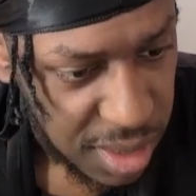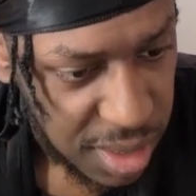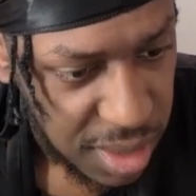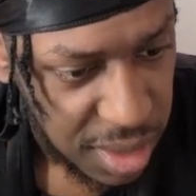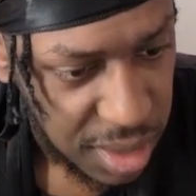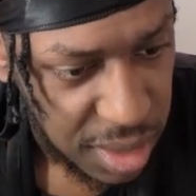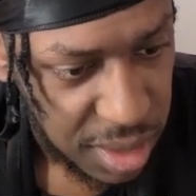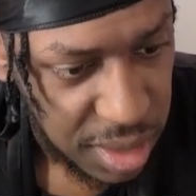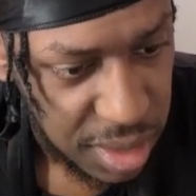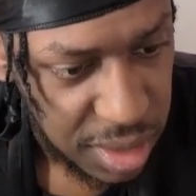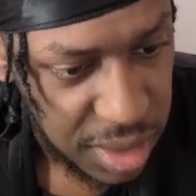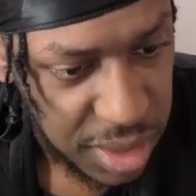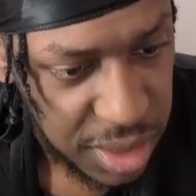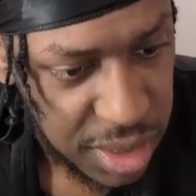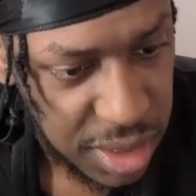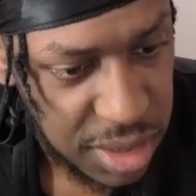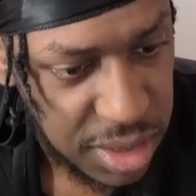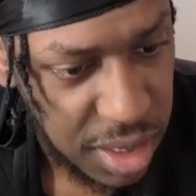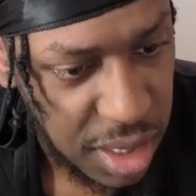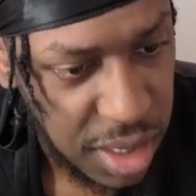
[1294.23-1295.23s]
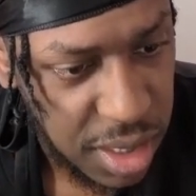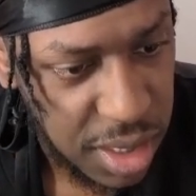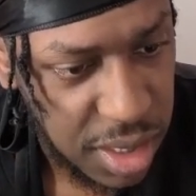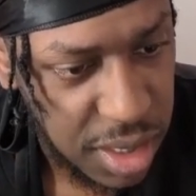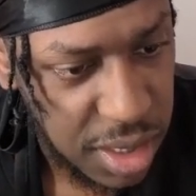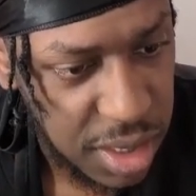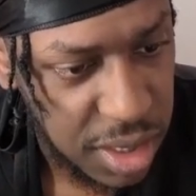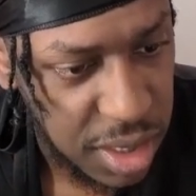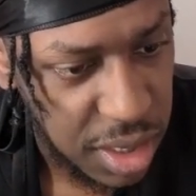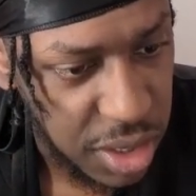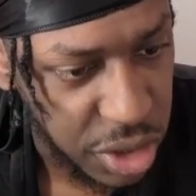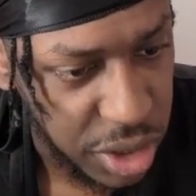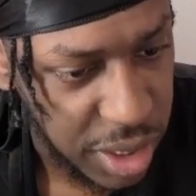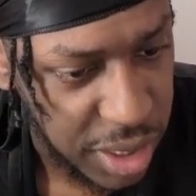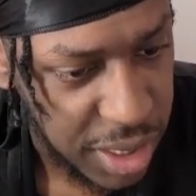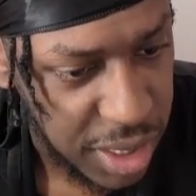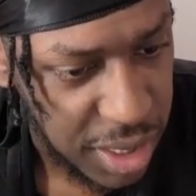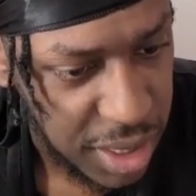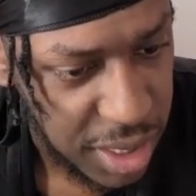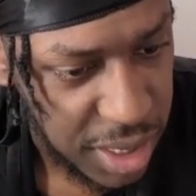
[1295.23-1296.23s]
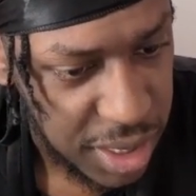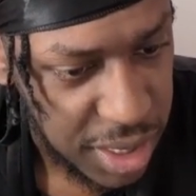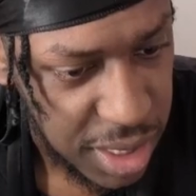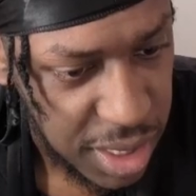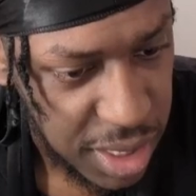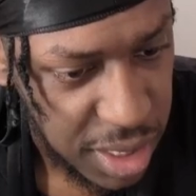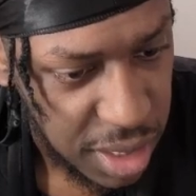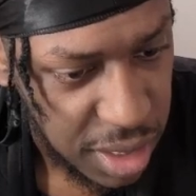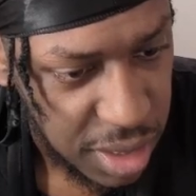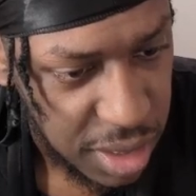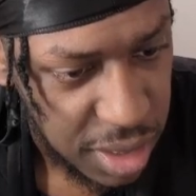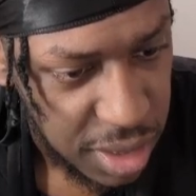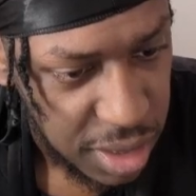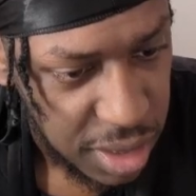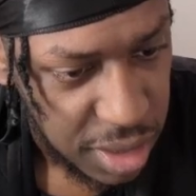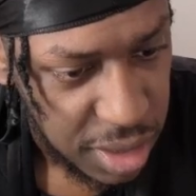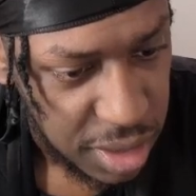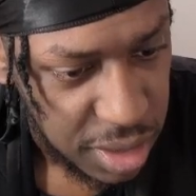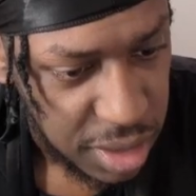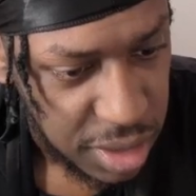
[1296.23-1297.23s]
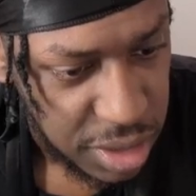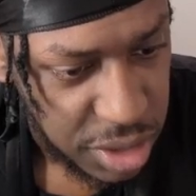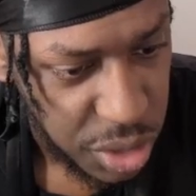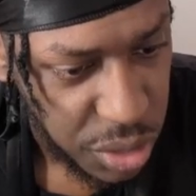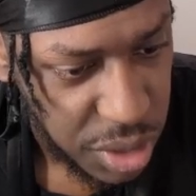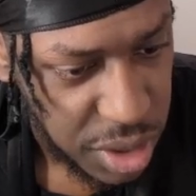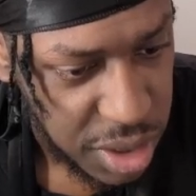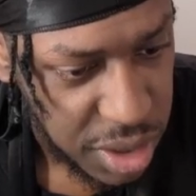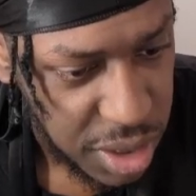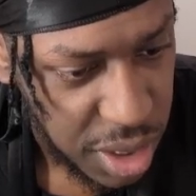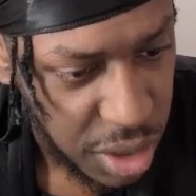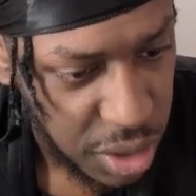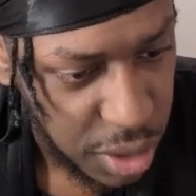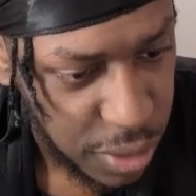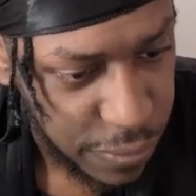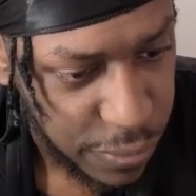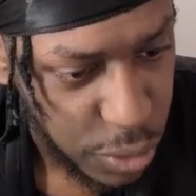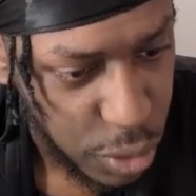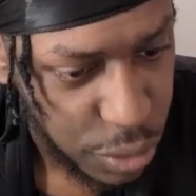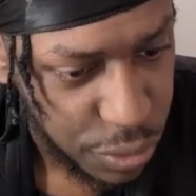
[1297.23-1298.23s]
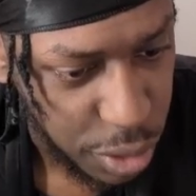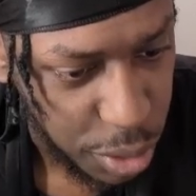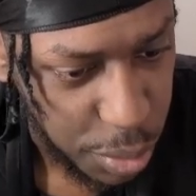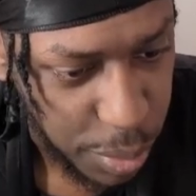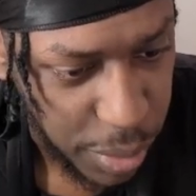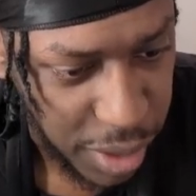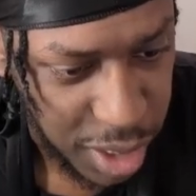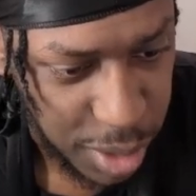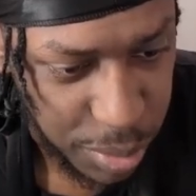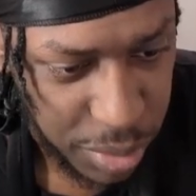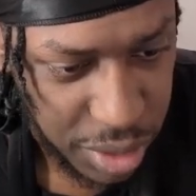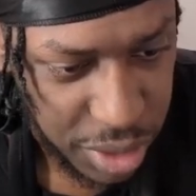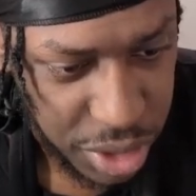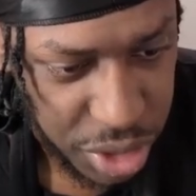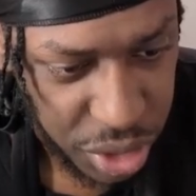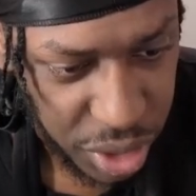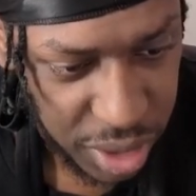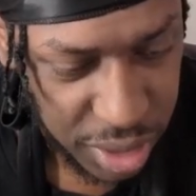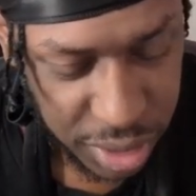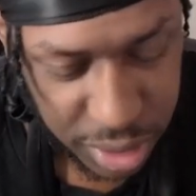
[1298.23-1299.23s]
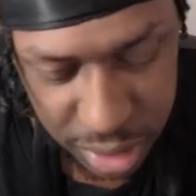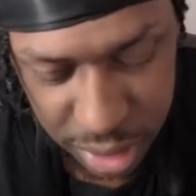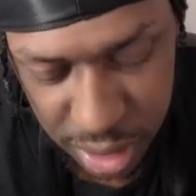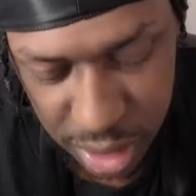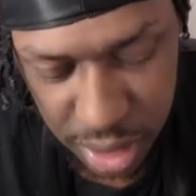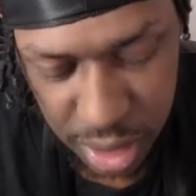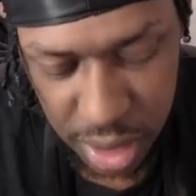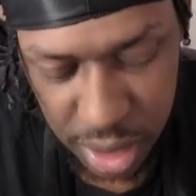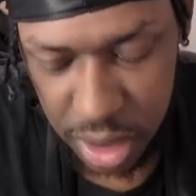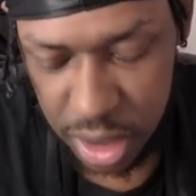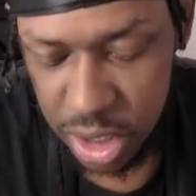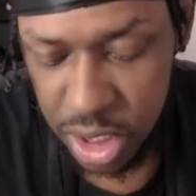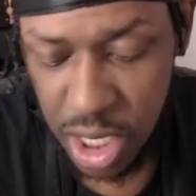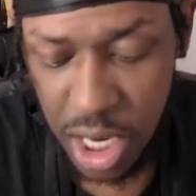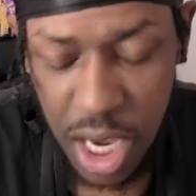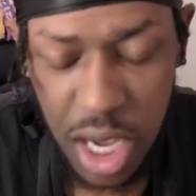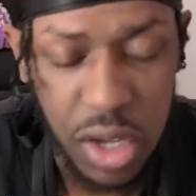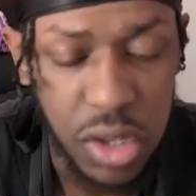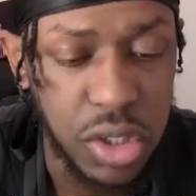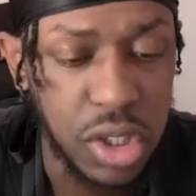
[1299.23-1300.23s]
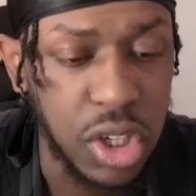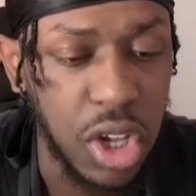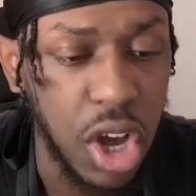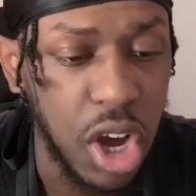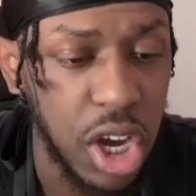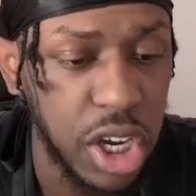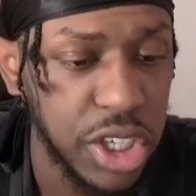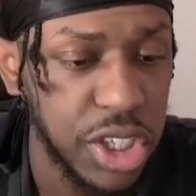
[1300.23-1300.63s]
Lickitung or Licky due to stealing food from the bottom of the truck. You know how long your